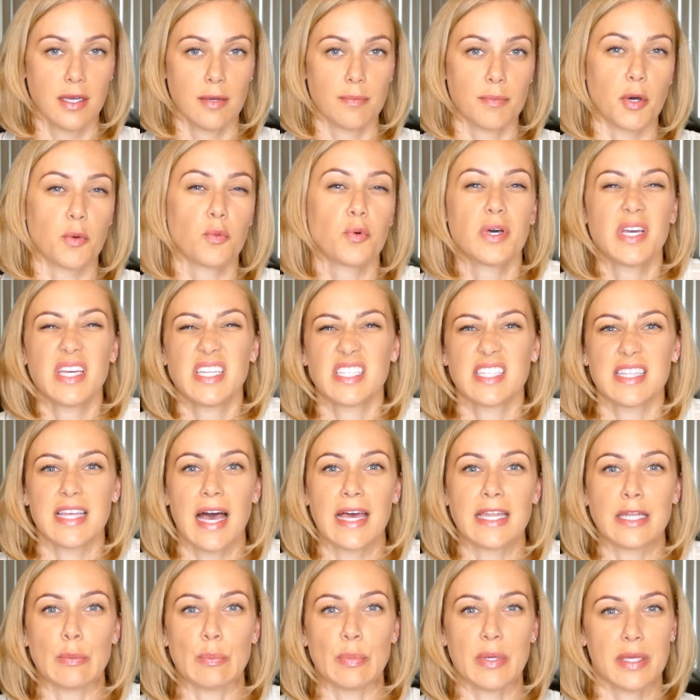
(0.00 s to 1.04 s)
But we'll get to
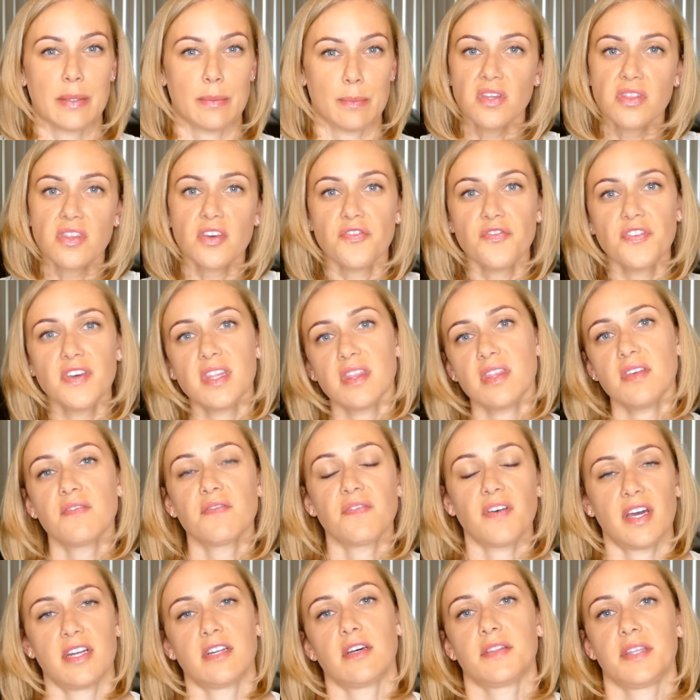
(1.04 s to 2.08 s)
that in a bit. The fifth and
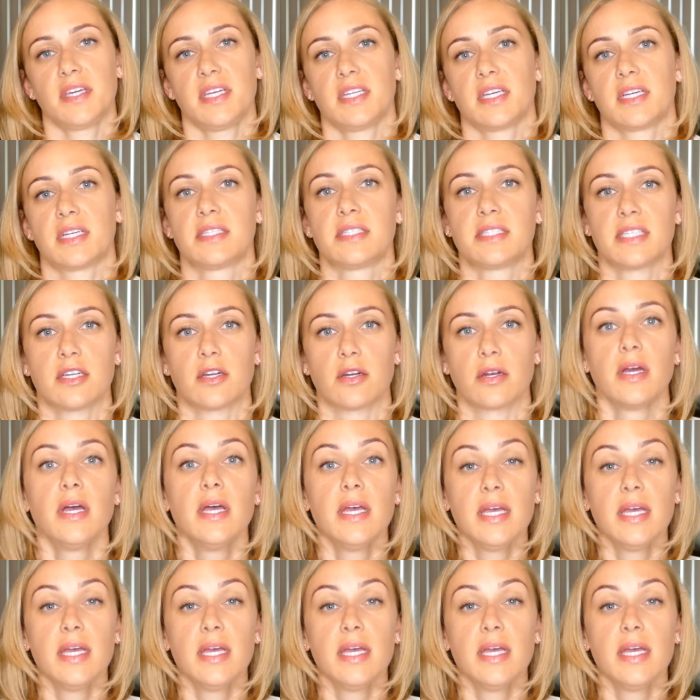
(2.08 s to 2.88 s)
final thing to consider